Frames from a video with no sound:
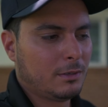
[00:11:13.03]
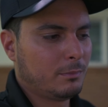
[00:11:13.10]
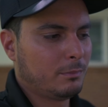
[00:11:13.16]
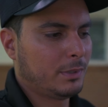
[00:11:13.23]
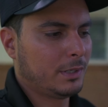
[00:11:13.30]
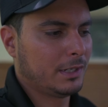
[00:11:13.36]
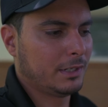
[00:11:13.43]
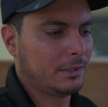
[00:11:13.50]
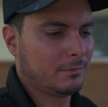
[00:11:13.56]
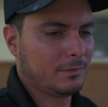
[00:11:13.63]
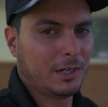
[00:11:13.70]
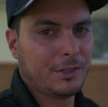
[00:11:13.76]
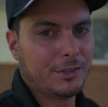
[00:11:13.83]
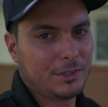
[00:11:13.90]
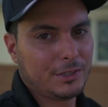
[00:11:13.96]
but
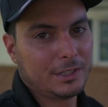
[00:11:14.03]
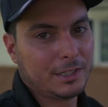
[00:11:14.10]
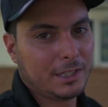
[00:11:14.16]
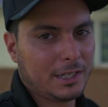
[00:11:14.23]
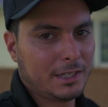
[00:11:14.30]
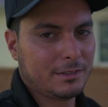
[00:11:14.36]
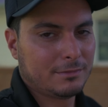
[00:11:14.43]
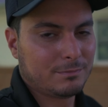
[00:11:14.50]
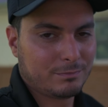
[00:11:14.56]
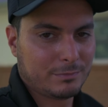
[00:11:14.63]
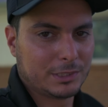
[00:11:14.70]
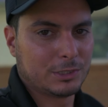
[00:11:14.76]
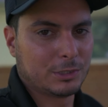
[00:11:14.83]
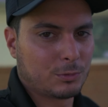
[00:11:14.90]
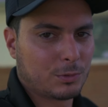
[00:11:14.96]
other than that,
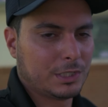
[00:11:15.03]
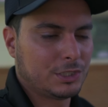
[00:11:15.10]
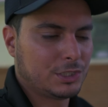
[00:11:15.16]
it's in great